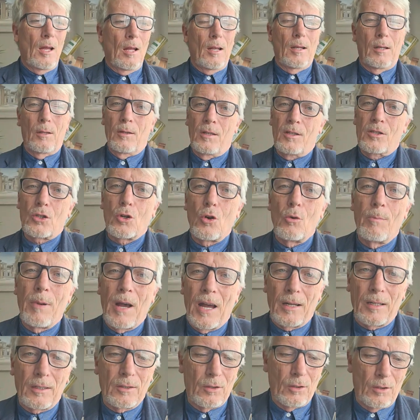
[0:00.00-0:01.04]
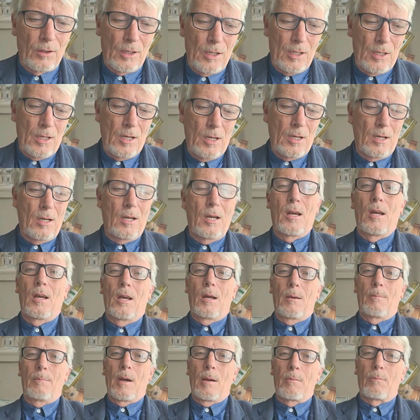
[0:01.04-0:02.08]
Let's go back to the
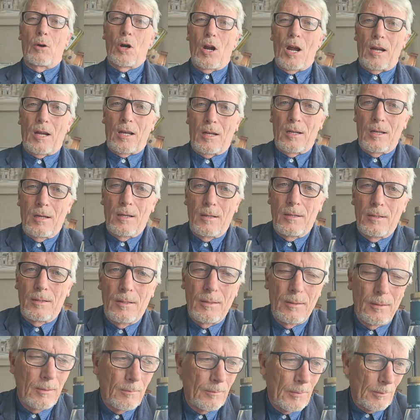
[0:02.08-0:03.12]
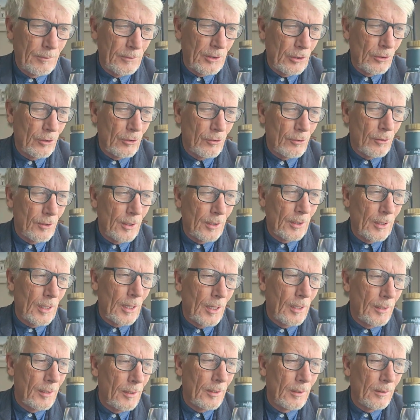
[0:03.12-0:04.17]
Bebrachan. Perhaps I should try and get
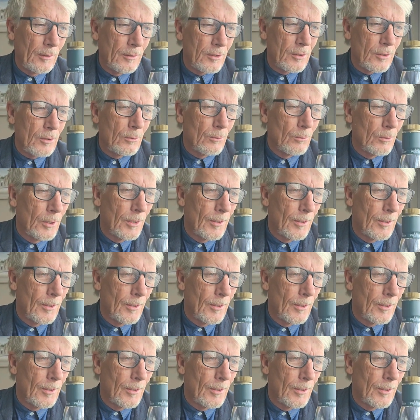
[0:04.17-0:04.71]
Lidl's to